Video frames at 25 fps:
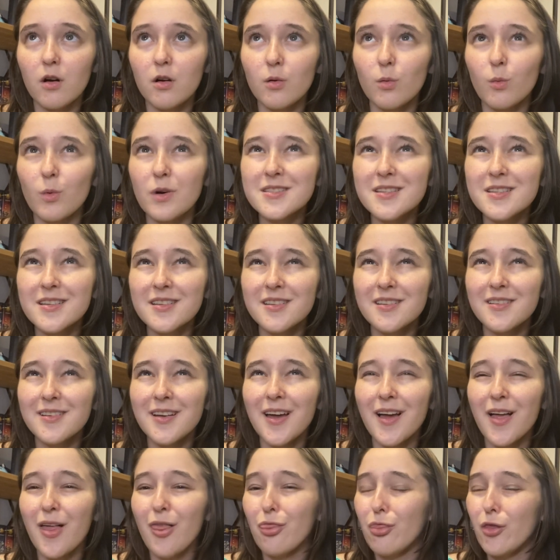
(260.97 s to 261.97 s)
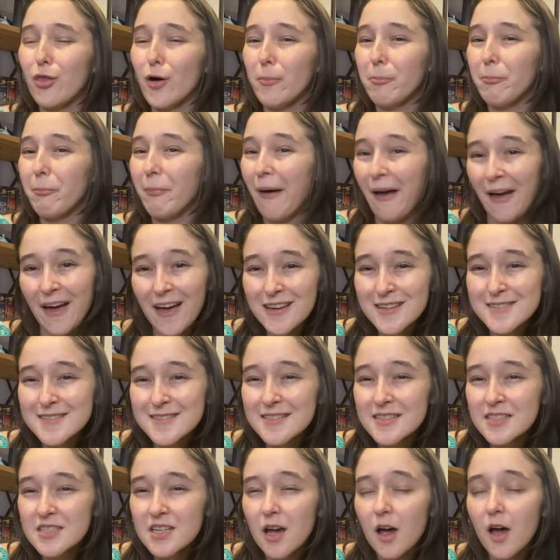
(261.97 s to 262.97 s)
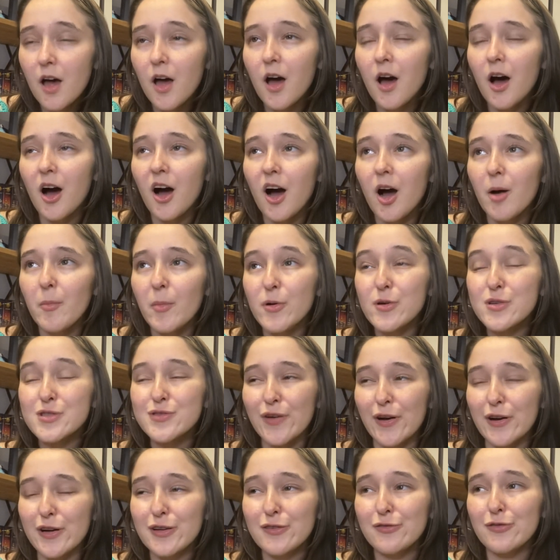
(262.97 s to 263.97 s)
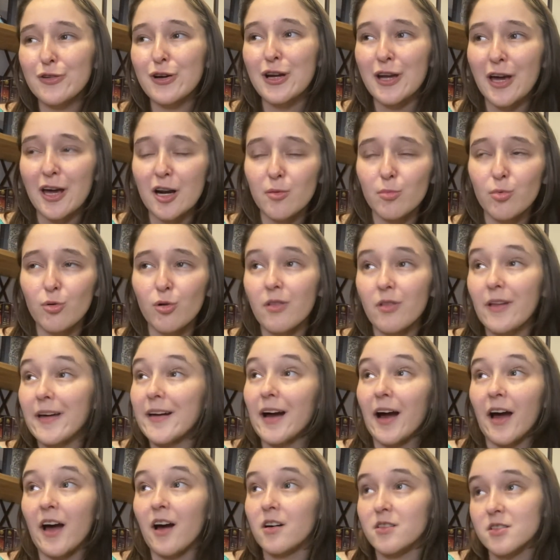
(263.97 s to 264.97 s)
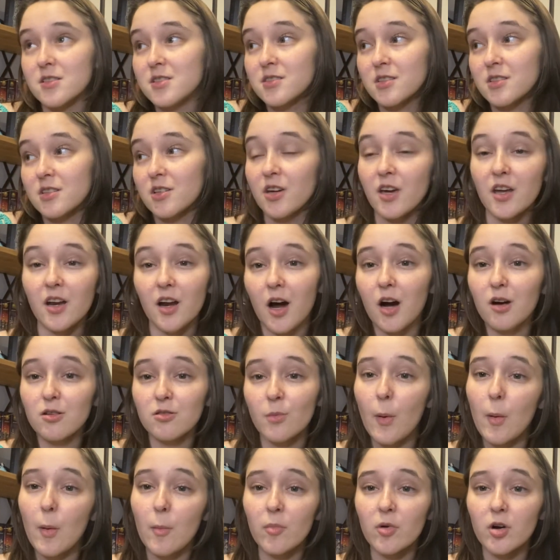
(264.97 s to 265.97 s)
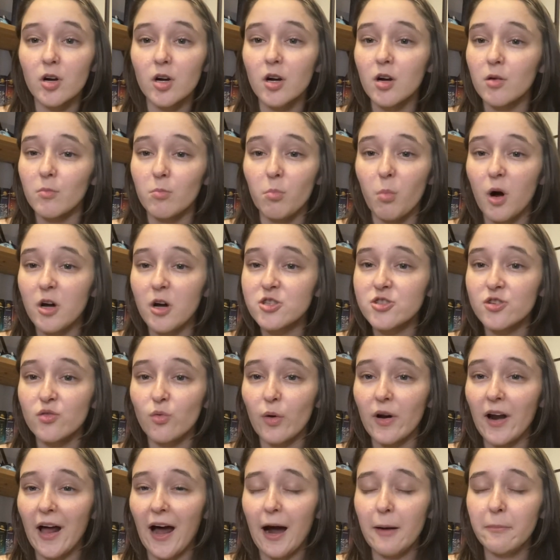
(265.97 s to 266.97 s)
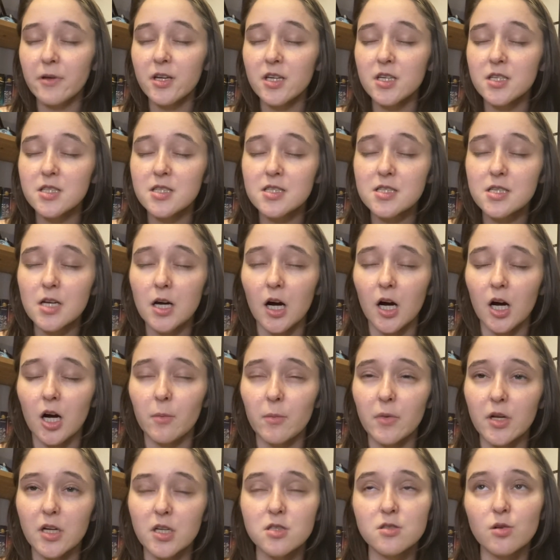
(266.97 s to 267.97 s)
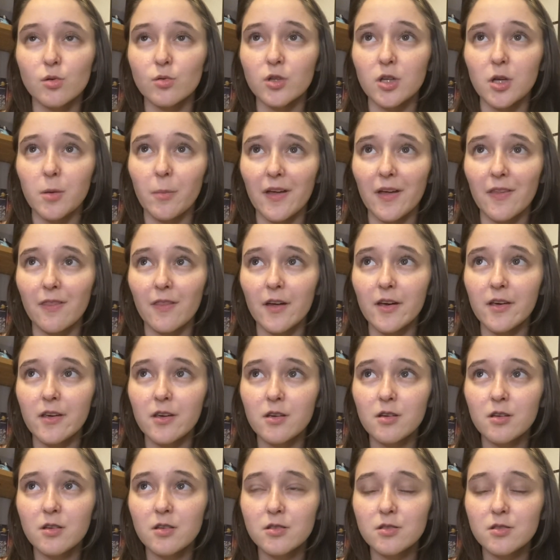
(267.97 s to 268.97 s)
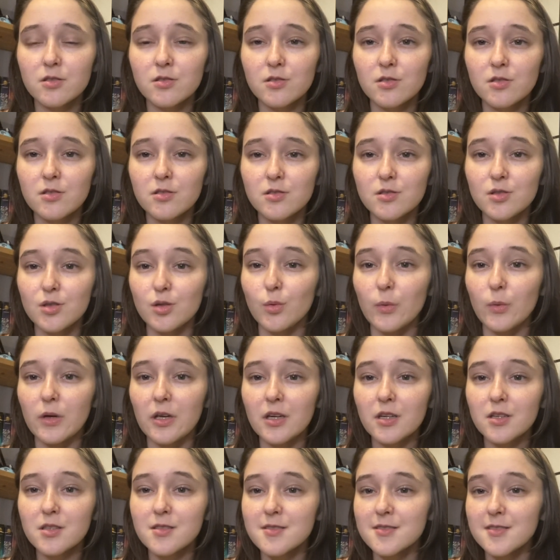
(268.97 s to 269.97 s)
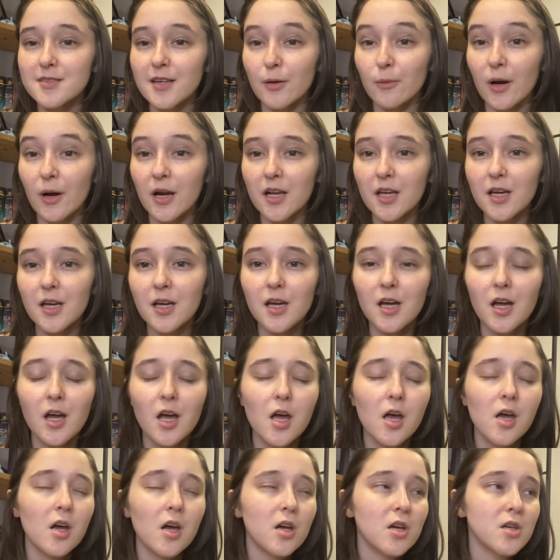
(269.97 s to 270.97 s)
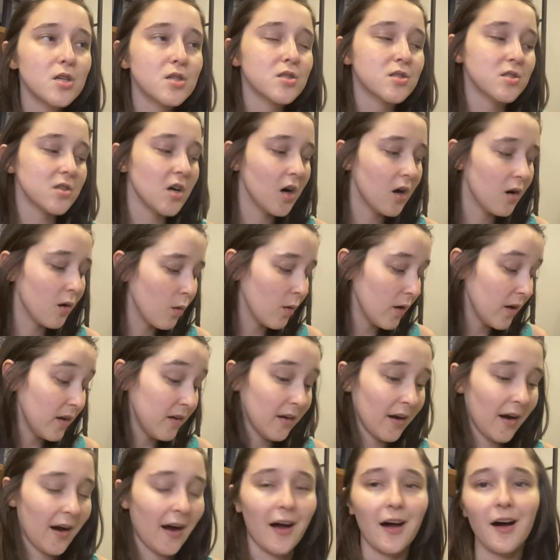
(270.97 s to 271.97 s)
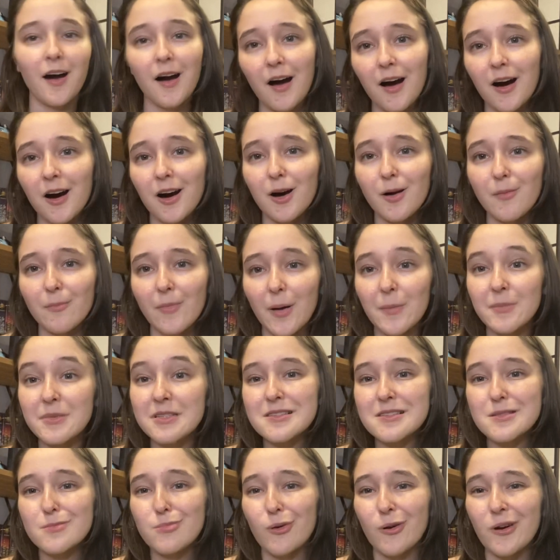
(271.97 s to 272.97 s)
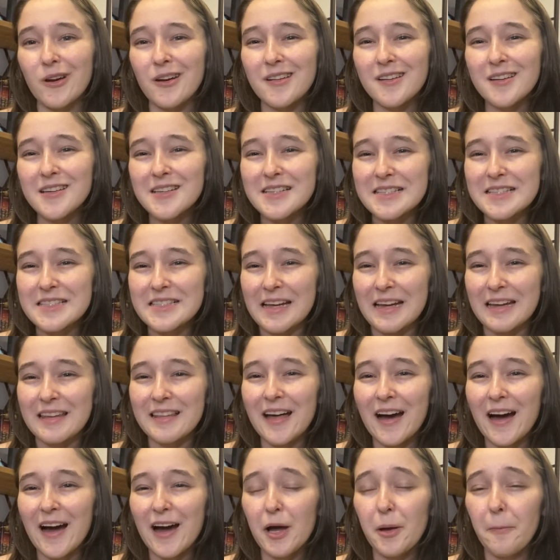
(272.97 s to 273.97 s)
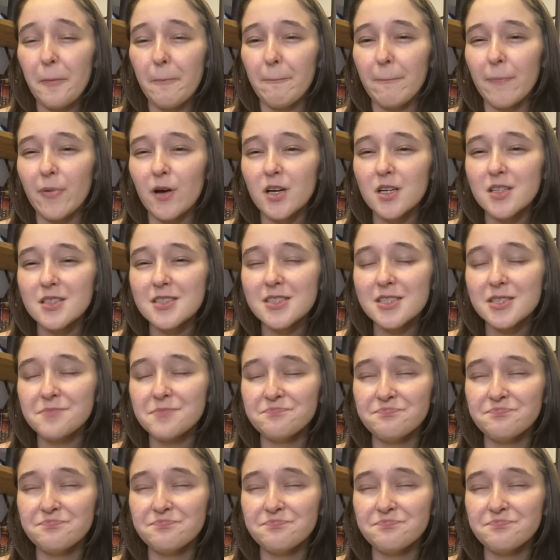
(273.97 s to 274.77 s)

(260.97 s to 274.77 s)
wasn't the best. It was very forgettable. Like, I honestly cannot remember much of what happened. And it's only been like 2 weeks since I read it. So yeah, I'm disappointed to say that, but